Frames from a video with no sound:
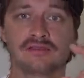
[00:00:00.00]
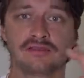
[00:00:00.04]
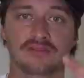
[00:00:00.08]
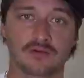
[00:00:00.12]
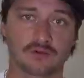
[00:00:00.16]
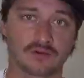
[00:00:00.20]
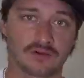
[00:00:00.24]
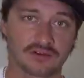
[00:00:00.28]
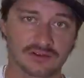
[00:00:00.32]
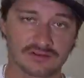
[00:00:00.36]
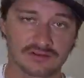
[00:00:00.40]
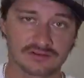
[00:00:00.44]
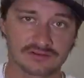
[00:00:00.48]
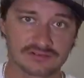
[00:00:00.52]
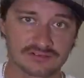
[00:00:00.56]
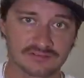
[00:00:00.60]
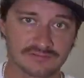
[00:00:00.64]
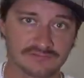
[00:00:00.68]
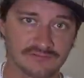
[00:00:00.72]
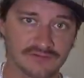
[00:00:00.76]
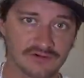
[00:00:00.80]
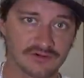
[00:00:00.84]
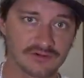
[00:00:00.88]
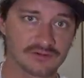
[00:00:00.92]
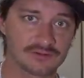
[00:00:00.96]
then we're gonna do some
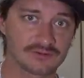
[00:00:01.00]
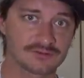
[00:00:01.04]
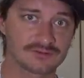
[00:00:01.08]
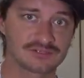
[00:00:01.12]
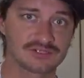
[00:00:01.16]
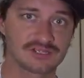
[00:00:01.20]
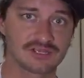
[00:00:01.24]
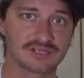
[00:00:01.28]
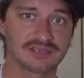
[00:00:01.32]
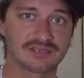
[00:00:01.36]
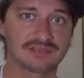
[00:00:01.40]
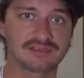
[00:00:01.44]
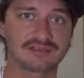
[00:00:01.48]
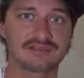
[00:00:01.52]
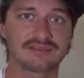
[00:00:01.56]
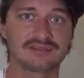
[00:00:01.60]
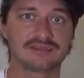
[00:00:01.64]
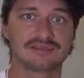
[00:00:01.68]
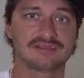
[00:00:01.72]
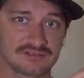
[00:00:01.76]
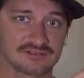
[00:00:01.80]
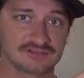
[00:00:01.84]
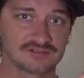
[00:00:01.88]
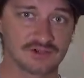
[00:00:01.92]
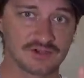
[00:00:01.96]
vertical jigging.
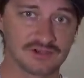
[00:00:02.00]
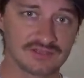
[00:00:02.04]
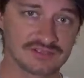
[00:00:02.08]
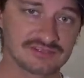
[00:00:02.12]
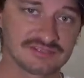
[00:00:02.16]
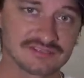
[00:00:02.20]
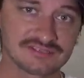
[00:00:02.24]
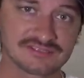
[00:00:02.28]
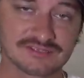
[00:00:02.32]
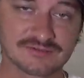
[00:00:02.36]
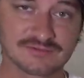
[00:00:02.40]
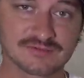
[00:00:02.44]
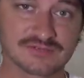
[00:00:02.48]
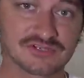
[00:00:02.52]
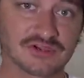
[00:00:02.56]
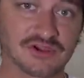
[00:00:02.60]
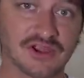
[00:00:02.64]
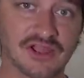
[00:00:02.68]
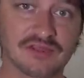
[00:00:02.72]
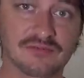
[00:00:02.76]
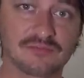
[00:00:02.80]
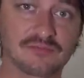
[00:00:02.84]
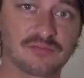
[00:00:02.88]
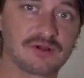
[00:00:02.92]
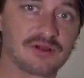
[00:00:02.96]
So hit the
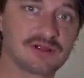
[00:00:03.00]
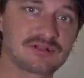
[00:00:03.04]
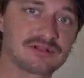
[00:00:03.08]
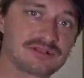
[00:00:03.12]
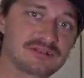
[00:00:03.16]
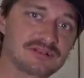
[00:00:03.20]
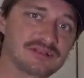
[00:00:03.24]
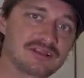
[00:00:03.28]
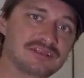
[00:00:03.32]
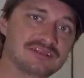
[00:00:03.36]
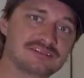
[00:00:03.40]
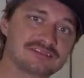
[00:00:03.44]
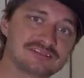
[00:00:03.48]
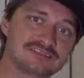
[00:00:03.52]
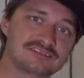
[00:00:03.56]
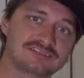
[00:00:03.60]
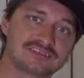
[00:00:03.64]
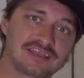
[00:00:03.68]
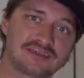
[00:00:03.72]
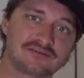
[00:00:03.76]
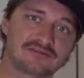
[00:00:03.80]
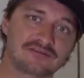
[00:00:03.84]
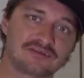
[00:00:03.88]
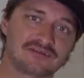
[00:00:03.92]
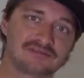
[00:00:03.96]
subscribe button and
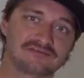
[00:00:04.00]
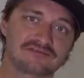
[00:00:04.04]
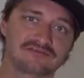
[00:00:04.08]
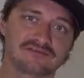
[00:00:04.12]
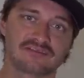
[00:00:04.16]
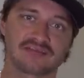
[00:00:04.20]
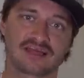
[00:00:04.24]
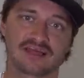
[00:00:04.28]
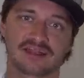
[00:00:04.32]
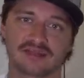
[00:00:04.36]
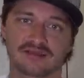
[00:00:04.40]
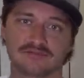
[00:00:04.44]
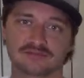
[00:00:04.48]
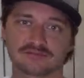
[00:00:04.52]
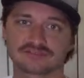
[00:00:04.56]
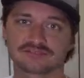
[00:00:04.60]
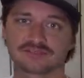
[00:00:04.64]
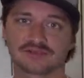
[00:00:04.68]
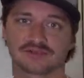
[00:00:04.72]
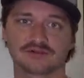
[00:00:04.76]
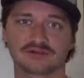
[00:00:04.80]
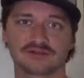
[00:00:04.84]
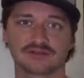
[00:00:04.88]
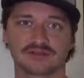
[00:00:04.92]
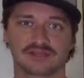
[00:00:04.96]
stay around for that
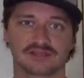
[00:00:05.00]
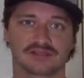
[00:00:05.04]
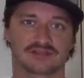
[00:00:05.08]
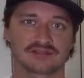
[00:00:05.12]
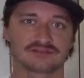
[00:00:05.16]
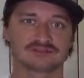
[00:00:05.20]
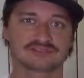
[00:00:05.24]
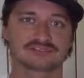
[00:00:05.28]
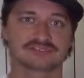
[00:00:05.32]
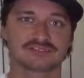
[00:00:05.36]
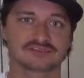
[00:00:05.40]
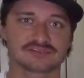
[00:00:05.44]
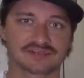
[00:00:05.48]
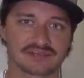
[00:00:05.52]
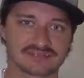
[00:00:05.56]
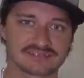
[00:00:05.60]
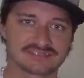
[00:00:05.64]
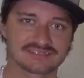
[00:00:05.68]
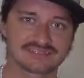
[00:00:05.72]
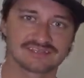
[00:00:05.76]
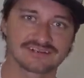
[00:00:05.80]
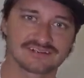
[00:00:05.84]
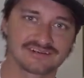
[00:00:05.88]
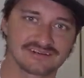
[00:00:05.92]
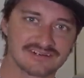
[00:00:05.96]
episode, and I'll see you guys
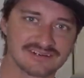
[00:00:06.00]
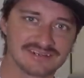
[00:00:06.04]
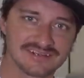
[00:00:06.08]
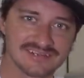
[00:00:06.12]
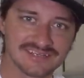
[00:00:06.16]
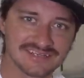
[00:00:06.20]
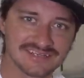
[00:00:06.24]
there.